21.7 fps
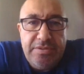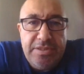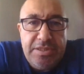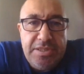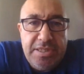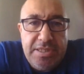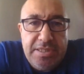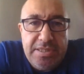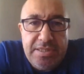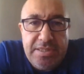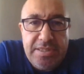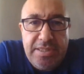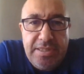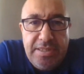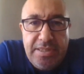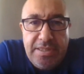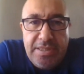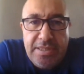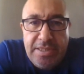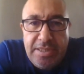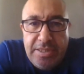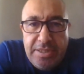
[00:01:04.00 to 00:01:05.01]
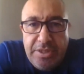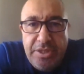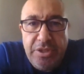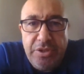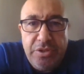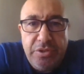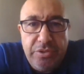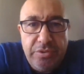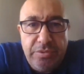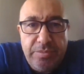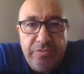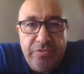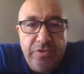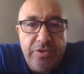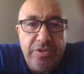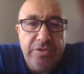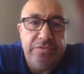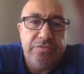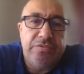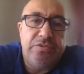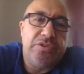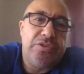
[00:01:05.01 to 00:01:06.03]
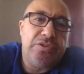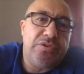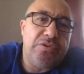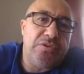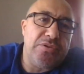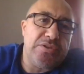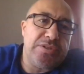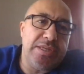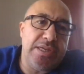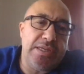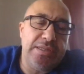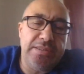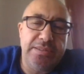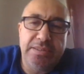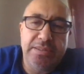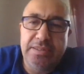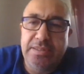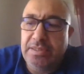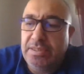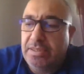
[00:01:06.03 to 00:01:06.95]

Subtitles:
which is the equal point for the cost and